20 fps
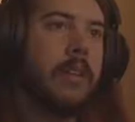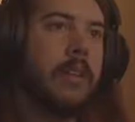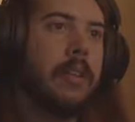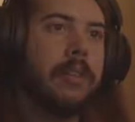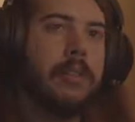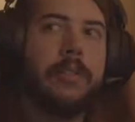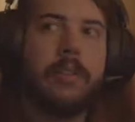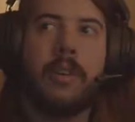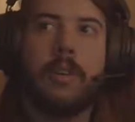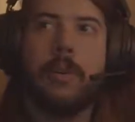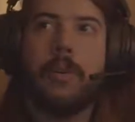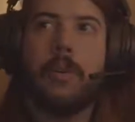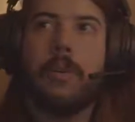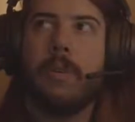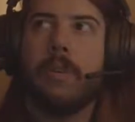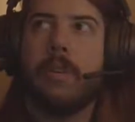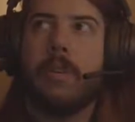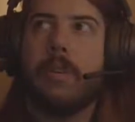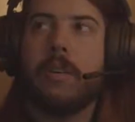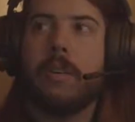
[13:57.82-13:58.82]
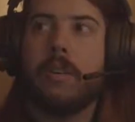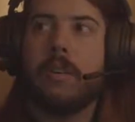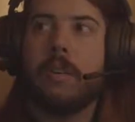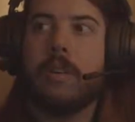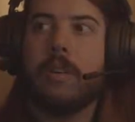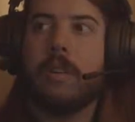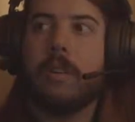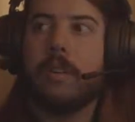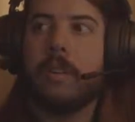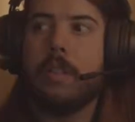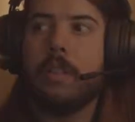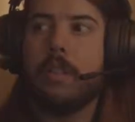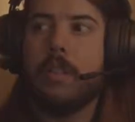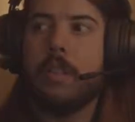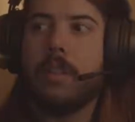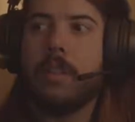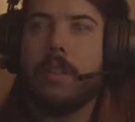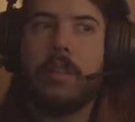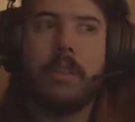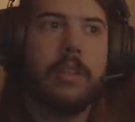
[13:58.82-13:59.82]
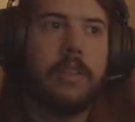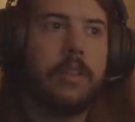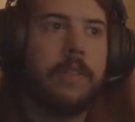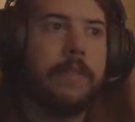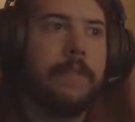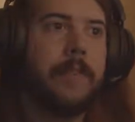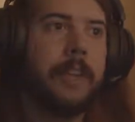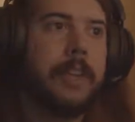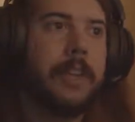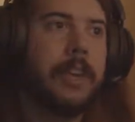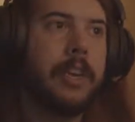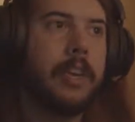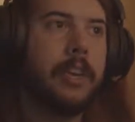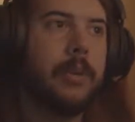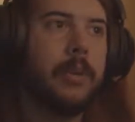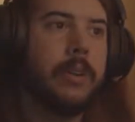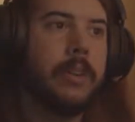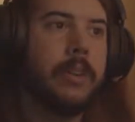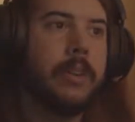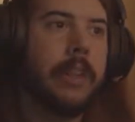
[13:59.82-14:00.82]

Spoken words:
So the video is